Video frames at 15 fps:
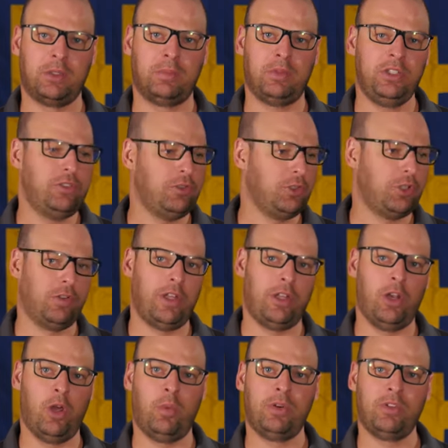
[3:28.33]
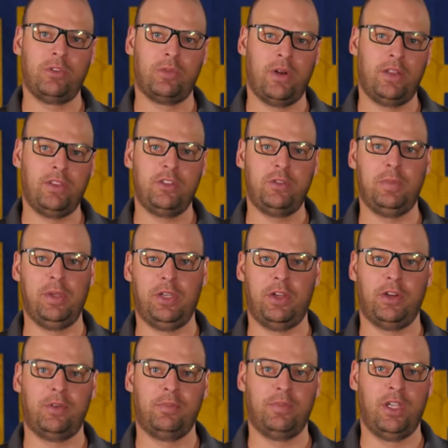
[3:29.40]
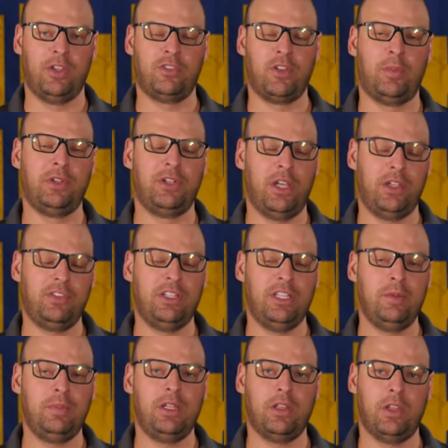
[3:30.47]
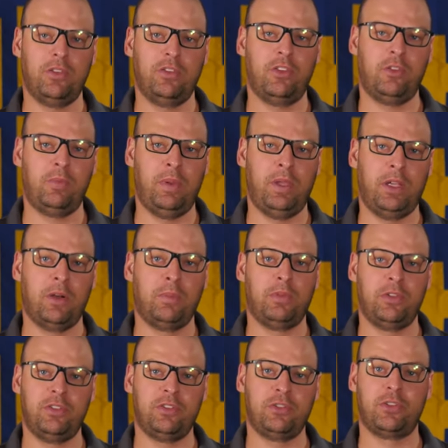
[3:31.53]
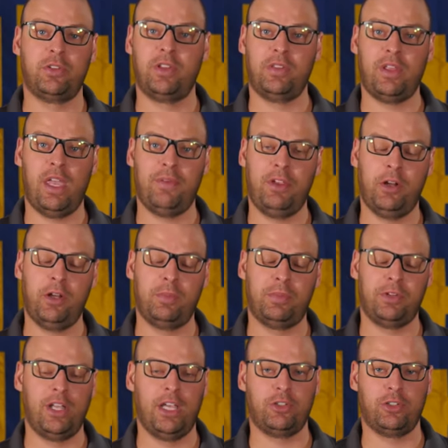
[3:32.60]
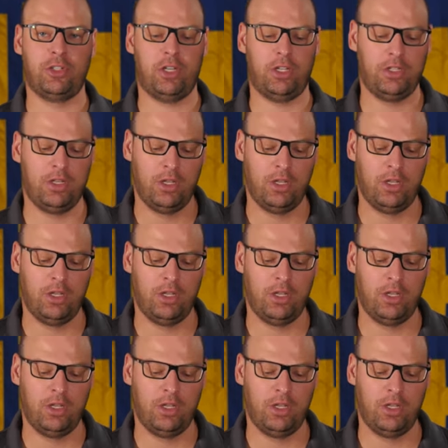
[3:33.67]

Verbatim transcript: please ensure that no one is around the speaker. If someone does need to be close to the speaker, please ensure that they have hearing protection on.